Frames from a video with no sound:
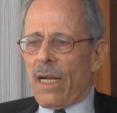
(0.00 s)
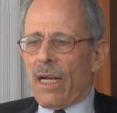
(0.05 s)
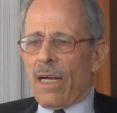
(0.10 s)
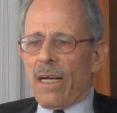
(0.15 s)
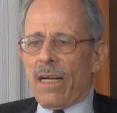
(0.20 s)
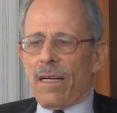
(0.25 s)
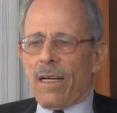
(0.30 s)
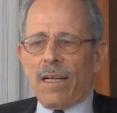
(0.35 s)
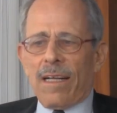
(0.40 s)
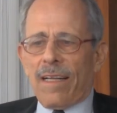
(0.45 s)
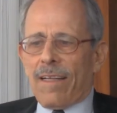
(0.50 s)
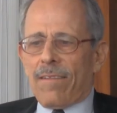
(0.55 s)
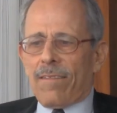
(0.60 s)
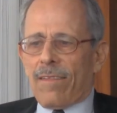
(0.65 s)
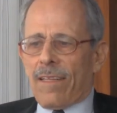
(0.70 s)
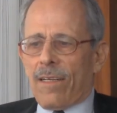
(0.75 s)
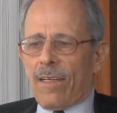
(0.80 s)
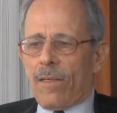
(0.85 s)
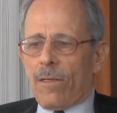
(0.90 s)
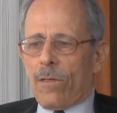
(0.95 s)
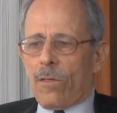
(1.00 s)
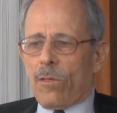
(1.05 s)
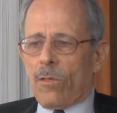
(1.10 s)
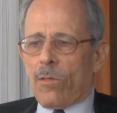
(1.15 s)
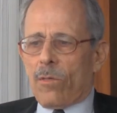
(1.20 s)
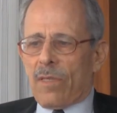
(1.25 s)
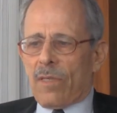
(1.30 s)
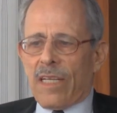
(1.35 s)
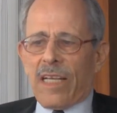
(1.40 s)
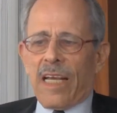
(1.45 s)

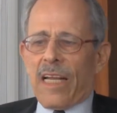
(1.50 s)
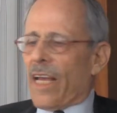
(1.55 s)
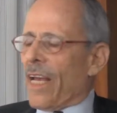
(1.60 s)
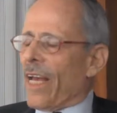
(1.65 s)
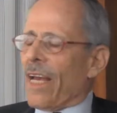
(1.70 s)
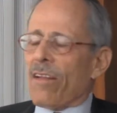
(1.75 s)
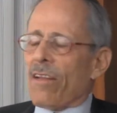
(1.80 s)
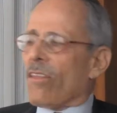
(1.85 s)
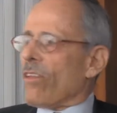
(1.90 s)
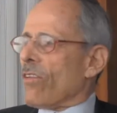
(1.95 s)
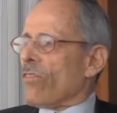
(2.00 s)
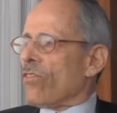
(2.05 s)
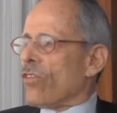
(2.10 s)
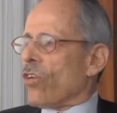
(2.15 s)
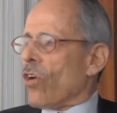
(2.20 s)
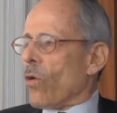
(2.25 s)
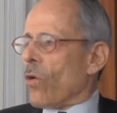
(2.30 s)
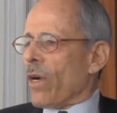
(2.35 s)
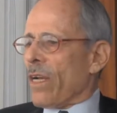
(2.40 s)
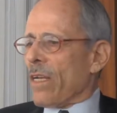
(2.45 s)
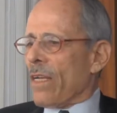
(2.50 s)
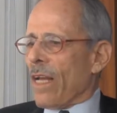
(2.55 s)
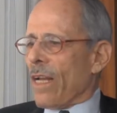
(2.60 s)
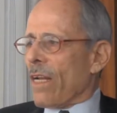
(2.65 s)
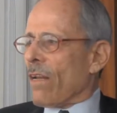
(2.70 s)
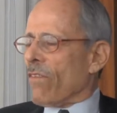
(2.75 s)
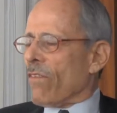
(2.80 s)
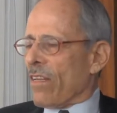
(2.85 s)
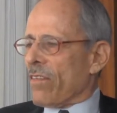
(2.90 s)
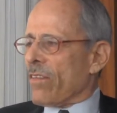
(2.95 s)
to get ahead of the story,
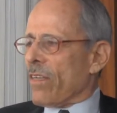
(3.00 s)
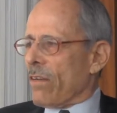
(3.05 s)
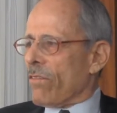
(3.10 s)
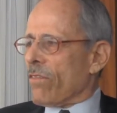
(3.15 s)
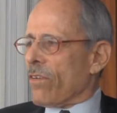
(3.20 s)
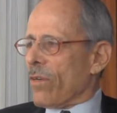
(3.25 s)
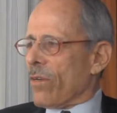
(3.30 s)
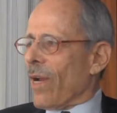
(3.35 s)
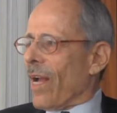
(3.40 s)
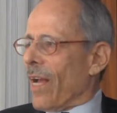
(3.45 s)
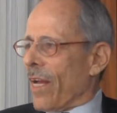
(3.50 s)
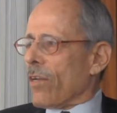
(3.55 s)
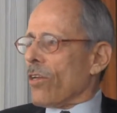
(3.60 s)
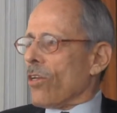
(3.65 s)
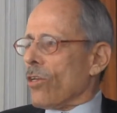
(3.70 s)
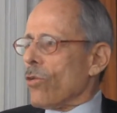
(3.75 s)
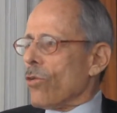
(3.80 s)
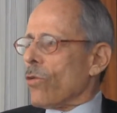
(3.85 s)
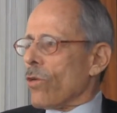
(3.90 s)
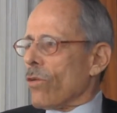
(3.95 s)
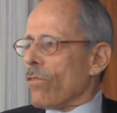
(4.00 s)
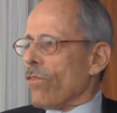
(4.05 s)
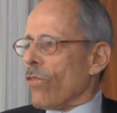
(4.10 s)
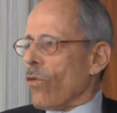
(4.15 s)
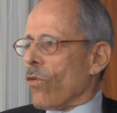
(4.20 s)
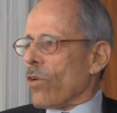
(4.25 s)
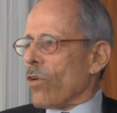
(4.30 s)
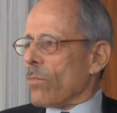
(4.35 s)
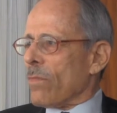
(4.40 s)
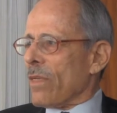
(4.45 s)
none of us ever had a
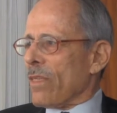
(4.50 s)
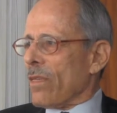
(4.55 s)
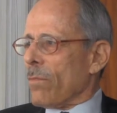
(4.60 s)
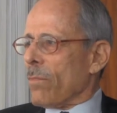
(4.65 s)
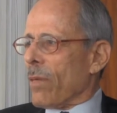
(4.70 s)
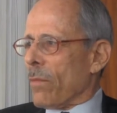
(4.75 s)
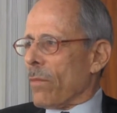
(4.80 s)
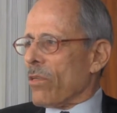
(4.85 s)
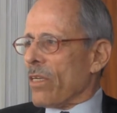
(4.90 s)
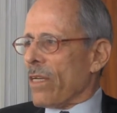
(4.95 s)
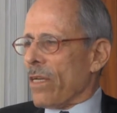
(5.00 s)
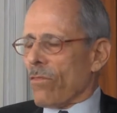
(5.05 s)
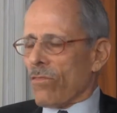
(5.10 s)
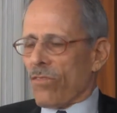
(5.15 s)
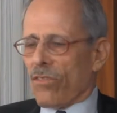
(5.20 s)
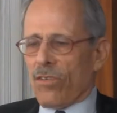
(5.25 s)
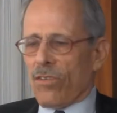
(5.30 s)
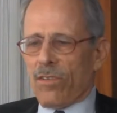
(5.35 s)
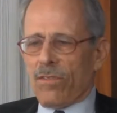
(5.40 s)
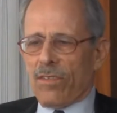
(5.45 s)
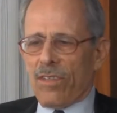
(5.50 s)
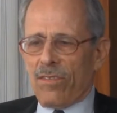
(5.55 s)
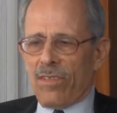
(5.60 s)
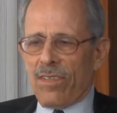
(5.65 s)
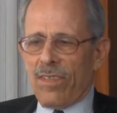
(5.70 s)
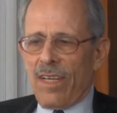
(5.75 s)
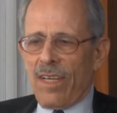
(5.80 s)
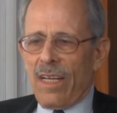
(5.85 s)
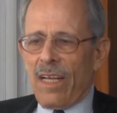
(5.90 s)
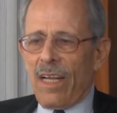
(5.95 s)
uniform in the public health service.
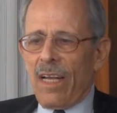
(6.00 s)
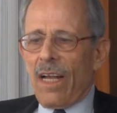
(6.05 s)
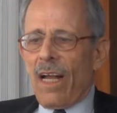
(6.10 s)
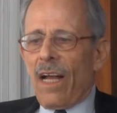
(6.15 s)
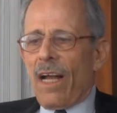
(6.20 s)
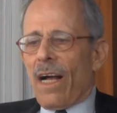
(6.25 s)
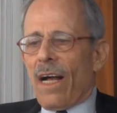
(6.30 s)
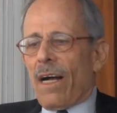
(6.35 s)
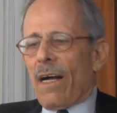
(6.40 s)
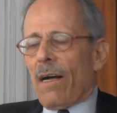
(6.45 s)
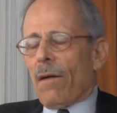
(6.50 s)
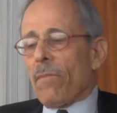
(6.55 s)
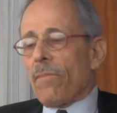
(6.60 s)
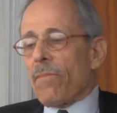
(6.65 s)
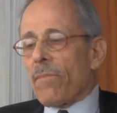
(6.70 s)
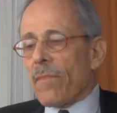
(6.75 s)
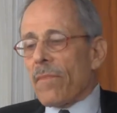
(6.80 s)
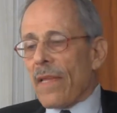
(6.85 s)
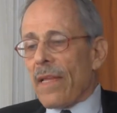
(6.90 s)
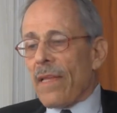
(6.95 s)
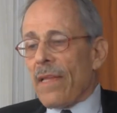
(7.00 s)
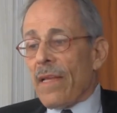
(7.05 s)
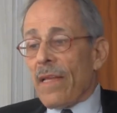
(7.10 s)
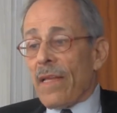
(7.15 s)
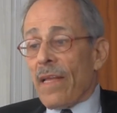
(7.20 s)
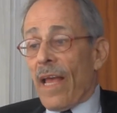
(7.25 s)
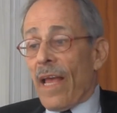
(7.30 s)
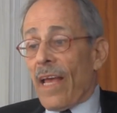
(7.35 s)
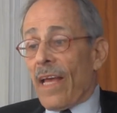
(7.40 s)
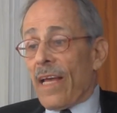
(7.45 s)

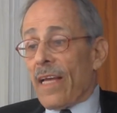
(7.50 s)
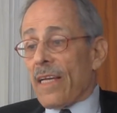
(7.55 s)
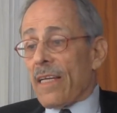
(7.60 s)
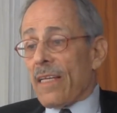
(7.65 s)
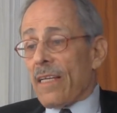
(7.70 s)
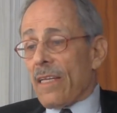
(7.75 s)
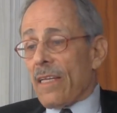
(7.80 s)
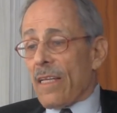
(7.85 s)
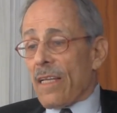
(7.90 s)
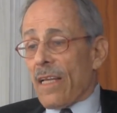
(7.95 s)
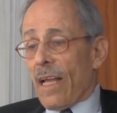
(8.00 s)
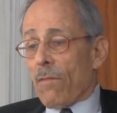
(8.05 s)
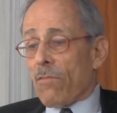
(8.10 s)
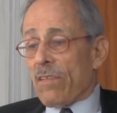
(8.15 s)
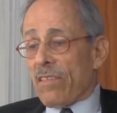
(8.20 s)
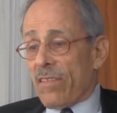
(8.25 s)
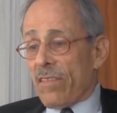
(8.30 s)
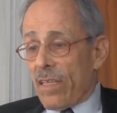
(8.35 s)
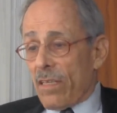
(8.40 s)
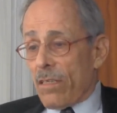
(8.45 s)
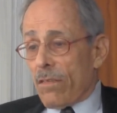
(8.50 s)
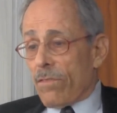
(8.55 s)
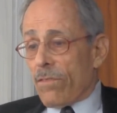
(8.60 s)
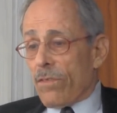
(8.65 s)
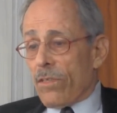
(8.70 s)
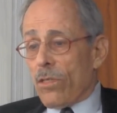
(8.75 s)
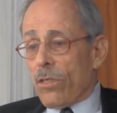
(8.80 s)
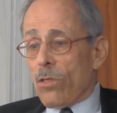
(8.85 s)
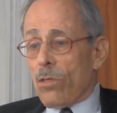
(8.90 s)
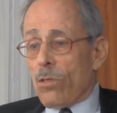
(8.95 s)
And I was
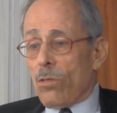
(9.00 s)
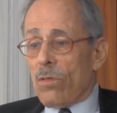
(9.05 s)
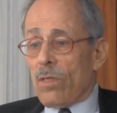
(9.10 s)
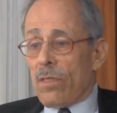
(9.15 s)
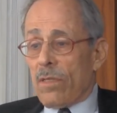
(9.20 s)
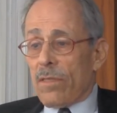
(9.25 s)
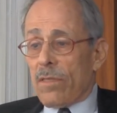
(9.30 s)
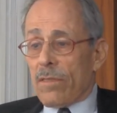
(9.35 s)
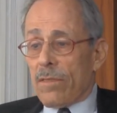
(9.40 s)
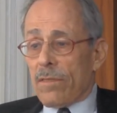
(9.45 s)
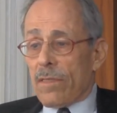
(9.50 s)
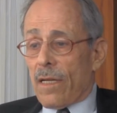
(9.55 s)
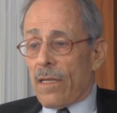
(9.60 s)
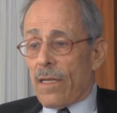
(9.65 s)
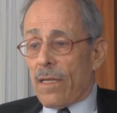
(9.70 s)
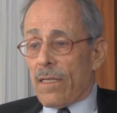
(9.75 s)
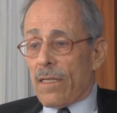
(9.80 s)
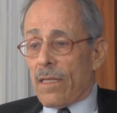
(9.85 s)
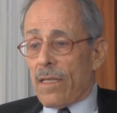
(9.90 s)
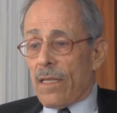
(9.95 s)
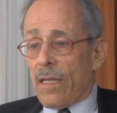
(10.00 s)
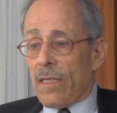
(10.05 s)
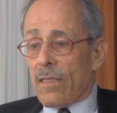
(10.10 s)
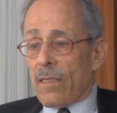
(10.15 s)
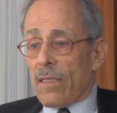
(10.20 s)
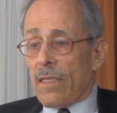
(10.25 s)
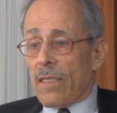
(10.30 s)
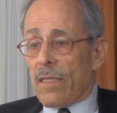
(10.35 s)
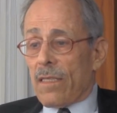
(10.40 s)
interviewed at